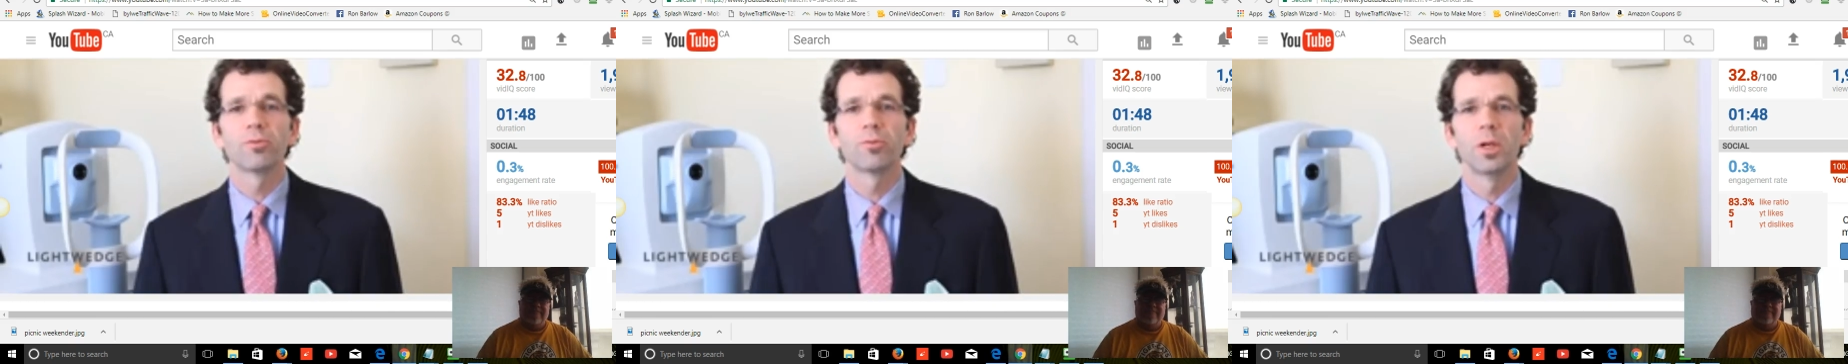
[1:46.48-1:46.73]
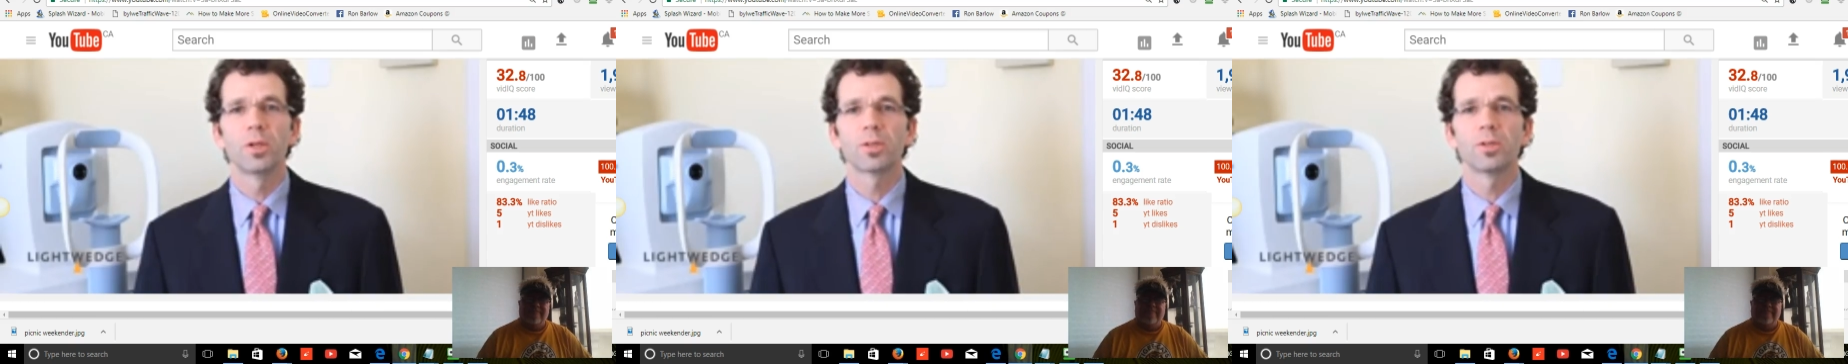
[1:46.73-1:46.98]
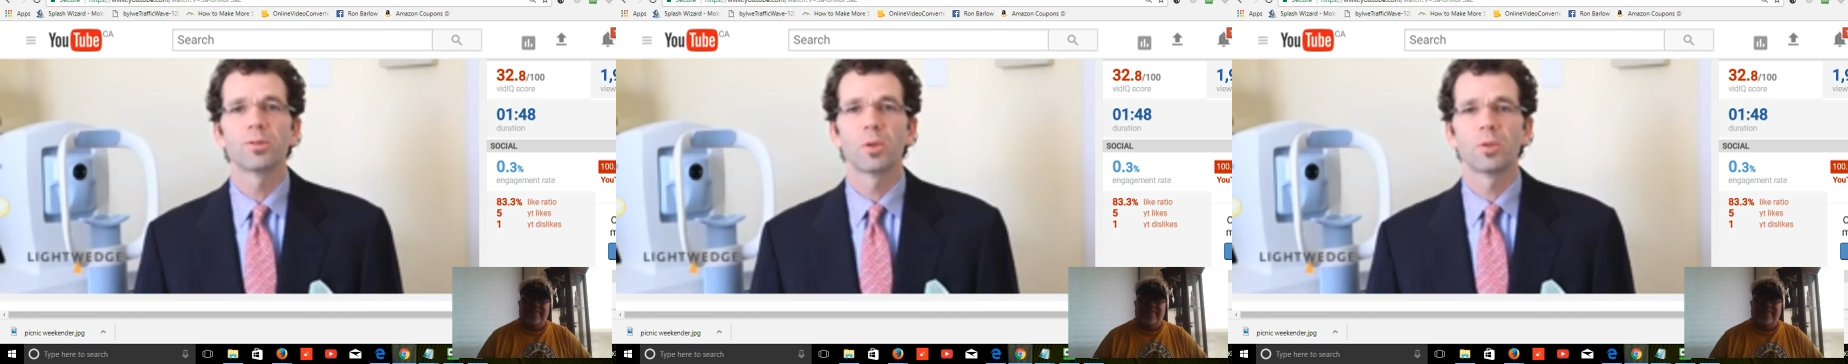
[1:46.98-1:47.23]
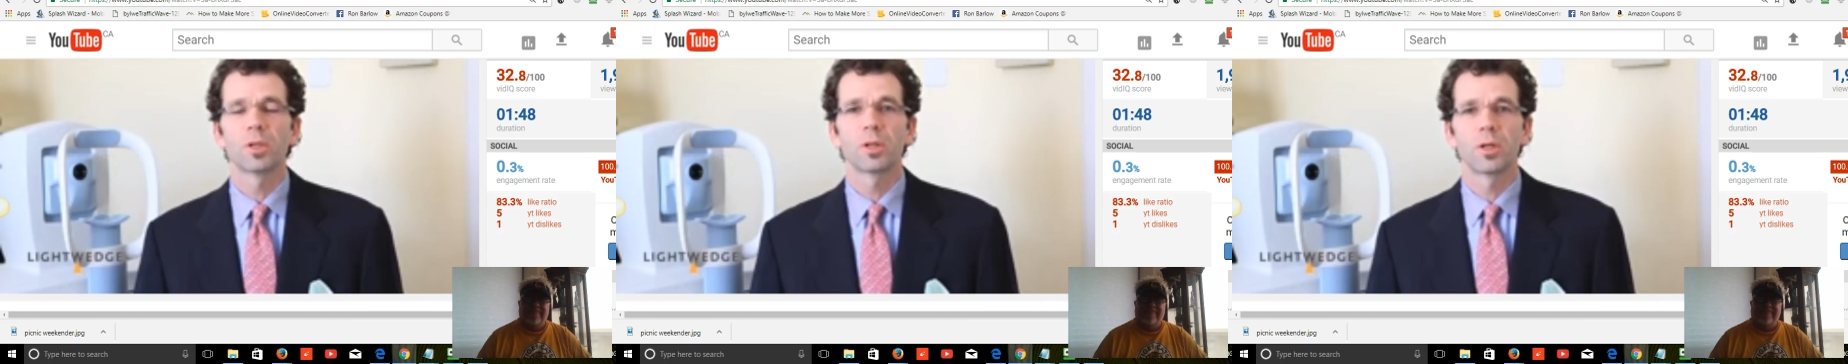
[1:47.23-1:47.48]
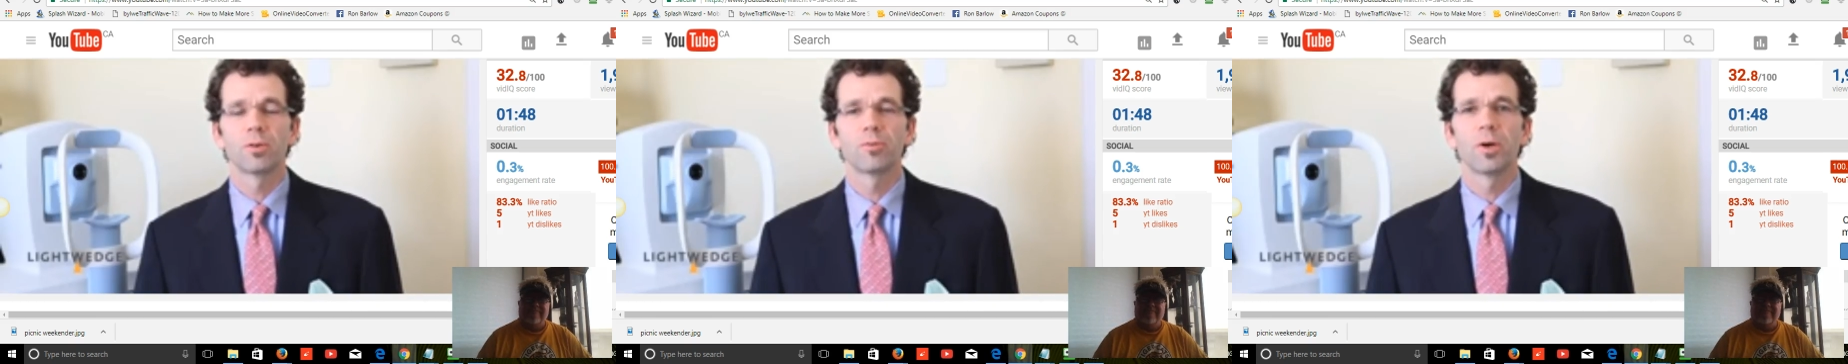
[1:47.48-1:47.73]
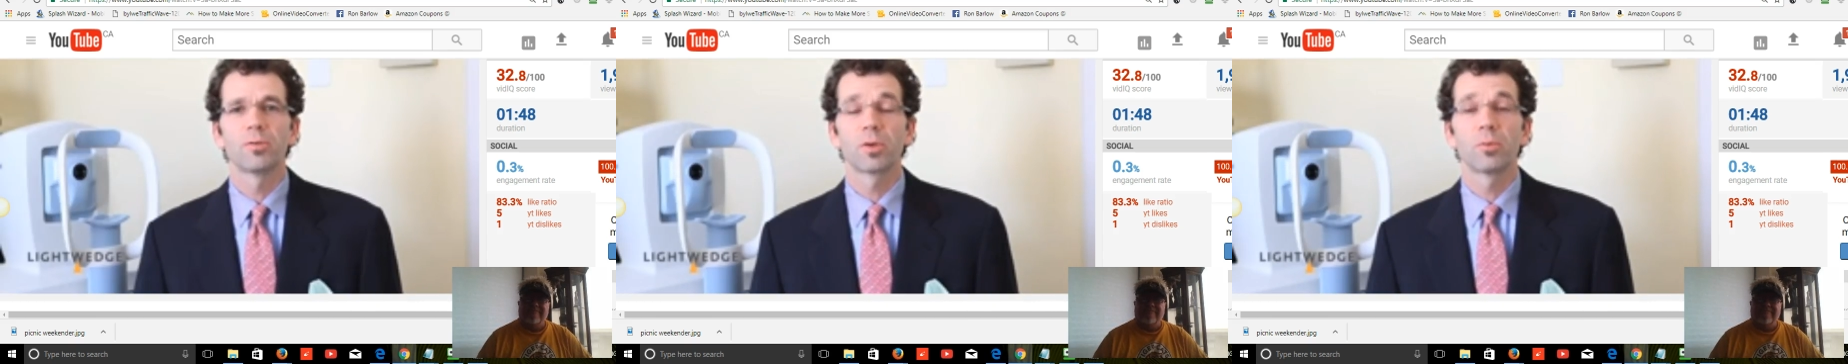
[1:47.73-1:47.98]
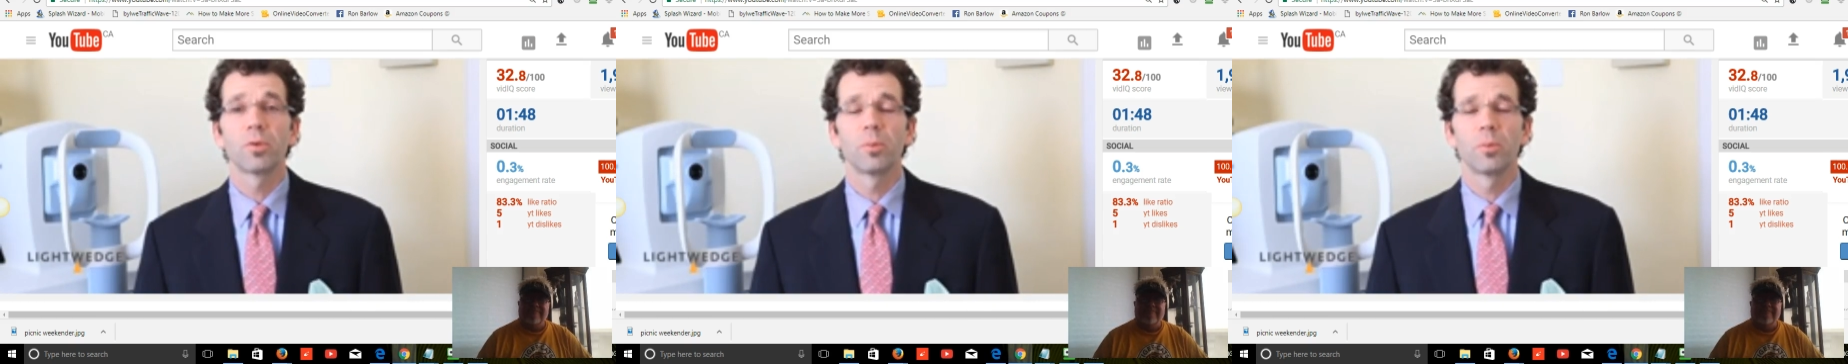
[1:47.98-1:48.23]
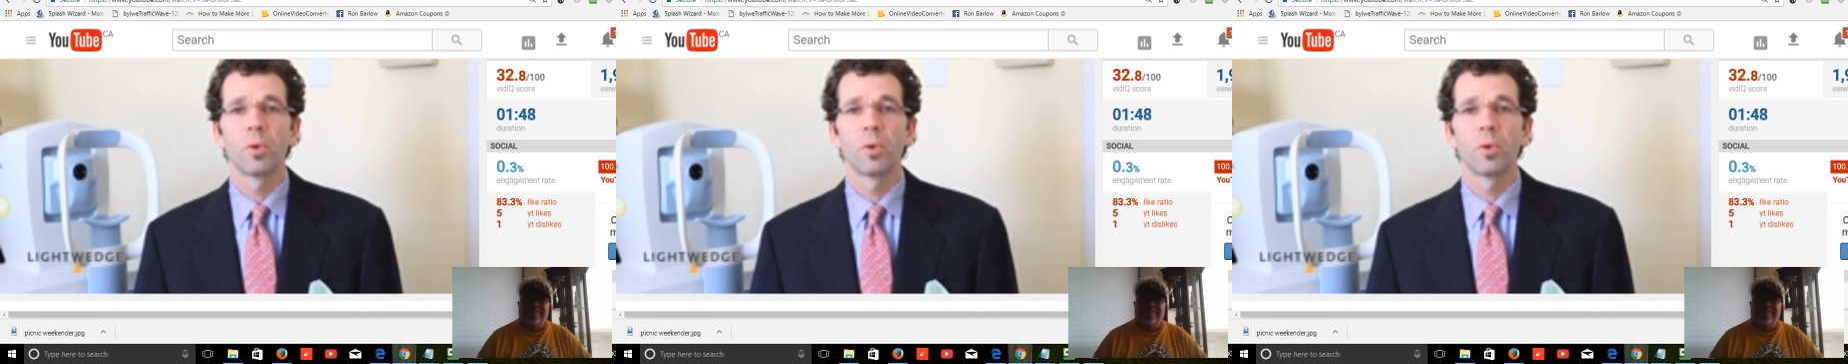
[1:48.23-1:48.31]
this information has helped to clarify some of the